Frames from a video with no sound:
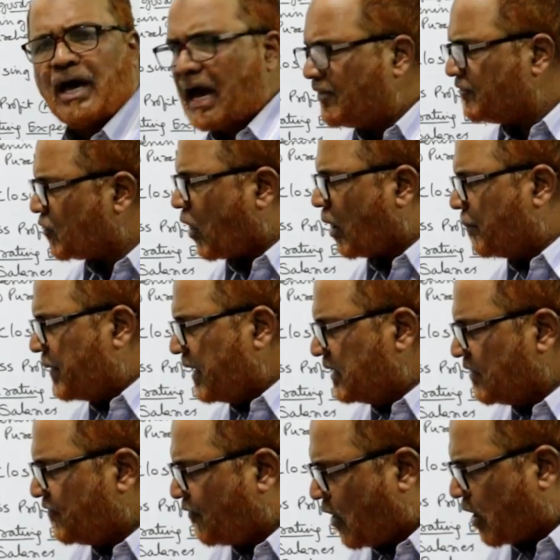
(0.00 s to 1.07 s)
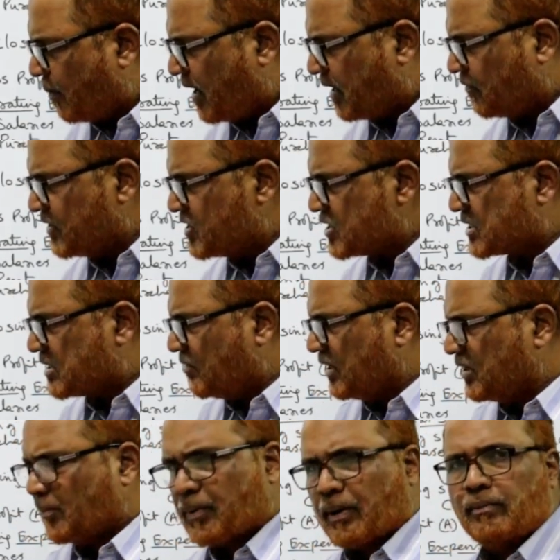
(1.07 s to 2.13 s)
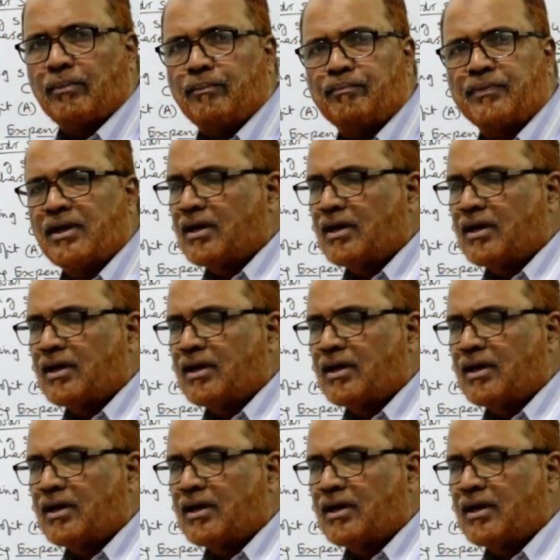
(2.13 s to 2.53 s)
I have copied the format which is given in the problem.